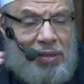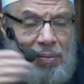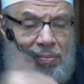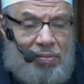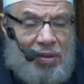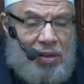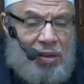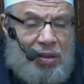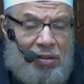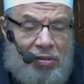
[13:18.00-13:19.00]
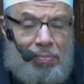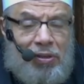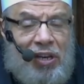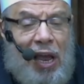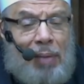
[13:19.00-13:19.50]
and he washed
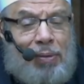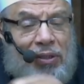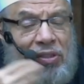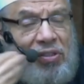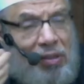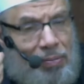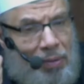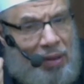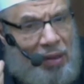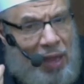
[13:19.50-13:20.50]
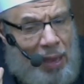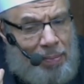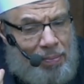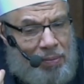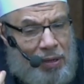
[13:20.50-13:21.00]
it with Zamzam.
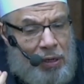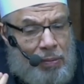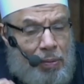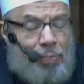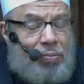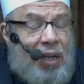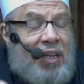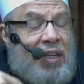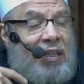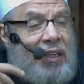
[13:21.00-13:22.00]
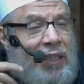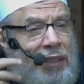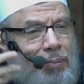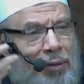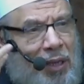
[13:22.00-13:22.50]
Then he brought a, a
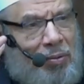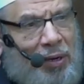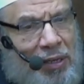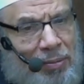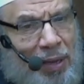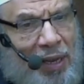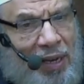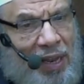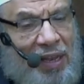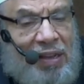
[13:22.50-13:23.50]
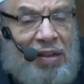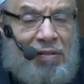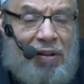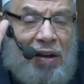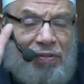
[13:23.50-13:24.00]
bucket of gold
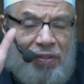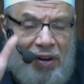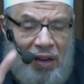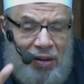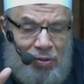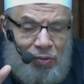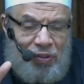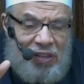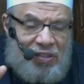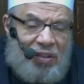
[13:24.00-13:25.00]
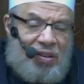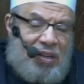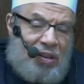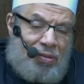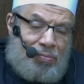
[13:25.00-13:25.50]
that is full of
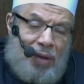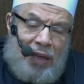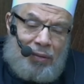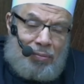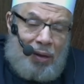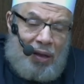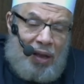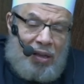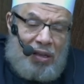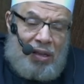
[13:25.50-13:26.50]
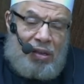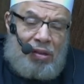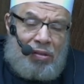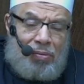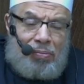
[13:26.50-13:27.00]
wisdom and
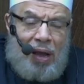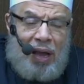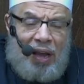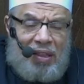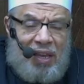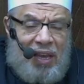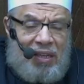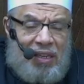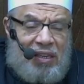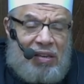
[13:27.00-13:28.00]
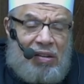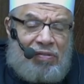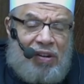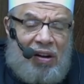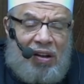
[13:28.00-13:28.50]
faith. And he put it in my
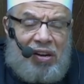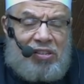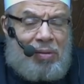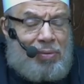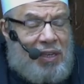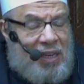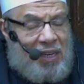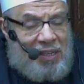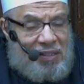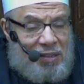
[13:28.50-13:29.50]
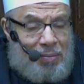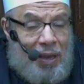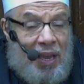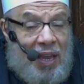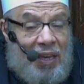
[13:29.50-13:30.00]
heart. And
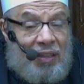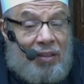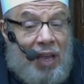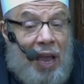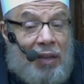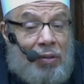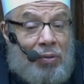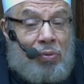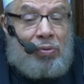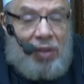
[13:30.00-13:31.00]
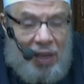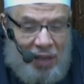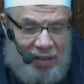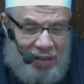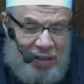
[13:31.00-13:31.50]
then he took my hand and he
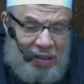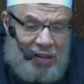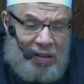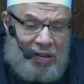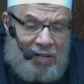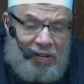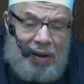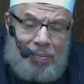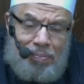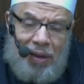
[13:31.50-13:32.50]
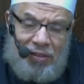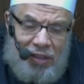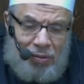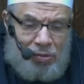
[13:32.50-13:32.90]
took me to this light, to this